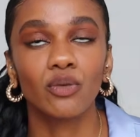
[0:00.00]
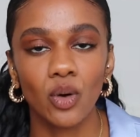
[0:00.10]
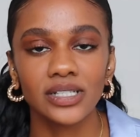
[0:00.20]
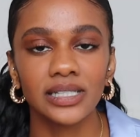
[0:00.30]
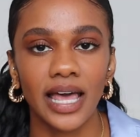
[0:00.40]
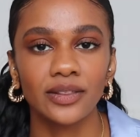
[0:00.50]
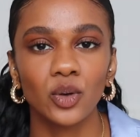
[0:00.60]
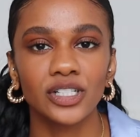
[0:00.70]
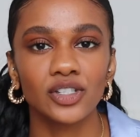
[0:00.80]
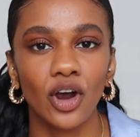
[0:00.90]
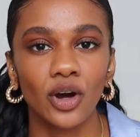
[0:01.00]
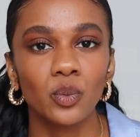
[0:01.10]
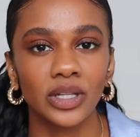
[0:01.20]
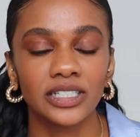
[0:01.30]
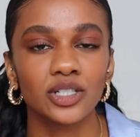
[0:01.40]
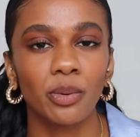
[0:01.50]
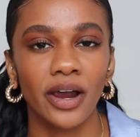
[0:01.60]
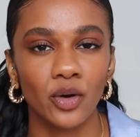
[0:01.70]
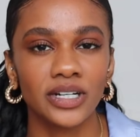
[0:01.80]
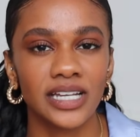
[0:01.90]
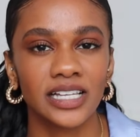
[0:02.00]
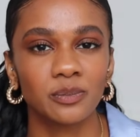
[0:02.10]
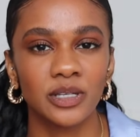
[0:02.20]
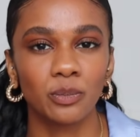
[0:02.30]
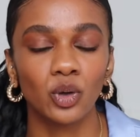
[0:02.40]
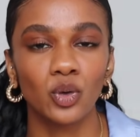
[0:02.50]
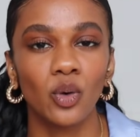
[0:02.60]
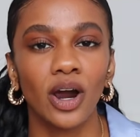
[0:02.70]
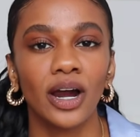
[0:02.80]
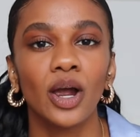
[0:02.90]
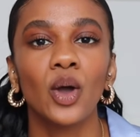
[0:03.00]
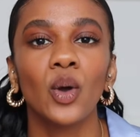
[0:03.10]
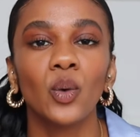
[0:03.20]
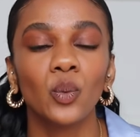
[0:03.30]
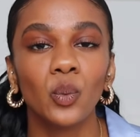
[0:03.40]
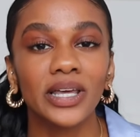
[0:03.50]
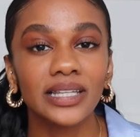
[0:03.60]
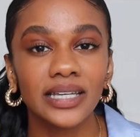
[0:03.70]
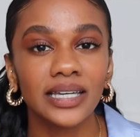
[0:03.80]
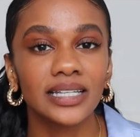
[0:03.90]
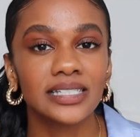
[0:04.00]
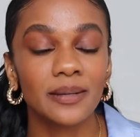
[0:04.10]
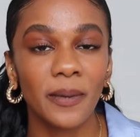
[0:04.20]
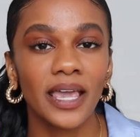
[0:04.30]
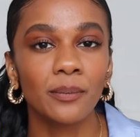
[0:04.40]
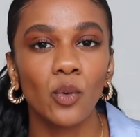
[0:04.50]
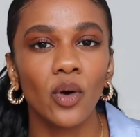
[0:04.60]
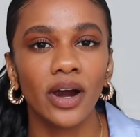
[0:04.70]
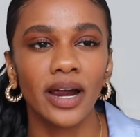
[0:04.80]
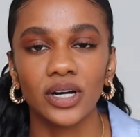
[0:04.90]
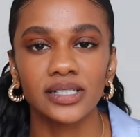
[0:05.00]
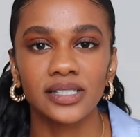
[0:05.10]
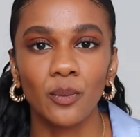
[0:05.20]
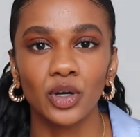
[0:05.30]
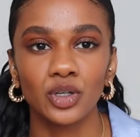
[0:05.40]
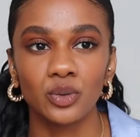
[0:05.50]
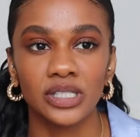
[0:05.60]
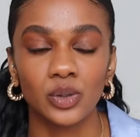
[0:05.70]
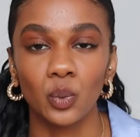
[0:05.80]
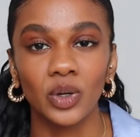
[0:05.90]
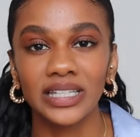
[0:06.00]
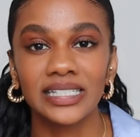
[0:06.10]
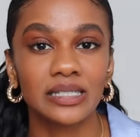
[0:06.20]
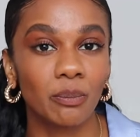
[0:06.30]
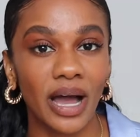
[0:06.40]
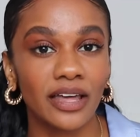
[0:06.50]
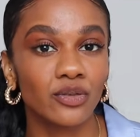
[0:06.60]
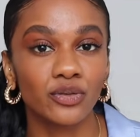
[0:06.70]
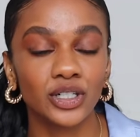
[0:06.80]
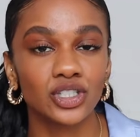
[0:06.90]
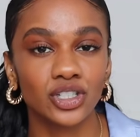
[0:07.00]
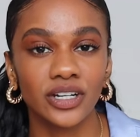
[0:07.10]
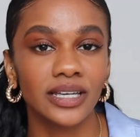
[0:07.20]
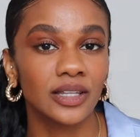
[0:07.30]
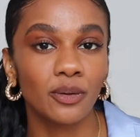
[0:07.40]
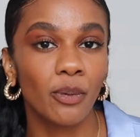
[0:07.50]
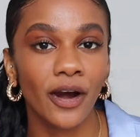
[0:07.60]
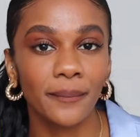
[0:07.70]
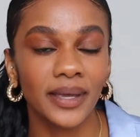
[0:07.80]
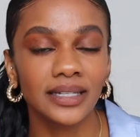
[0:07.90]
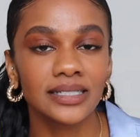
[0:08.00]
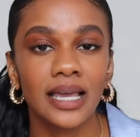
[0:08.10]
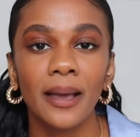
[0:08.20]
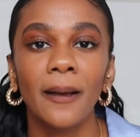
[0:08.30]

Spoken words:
Of course, landlords are willing to prioritize people who are willing to pay more or someone who is willing to buy the furniture in the apartment,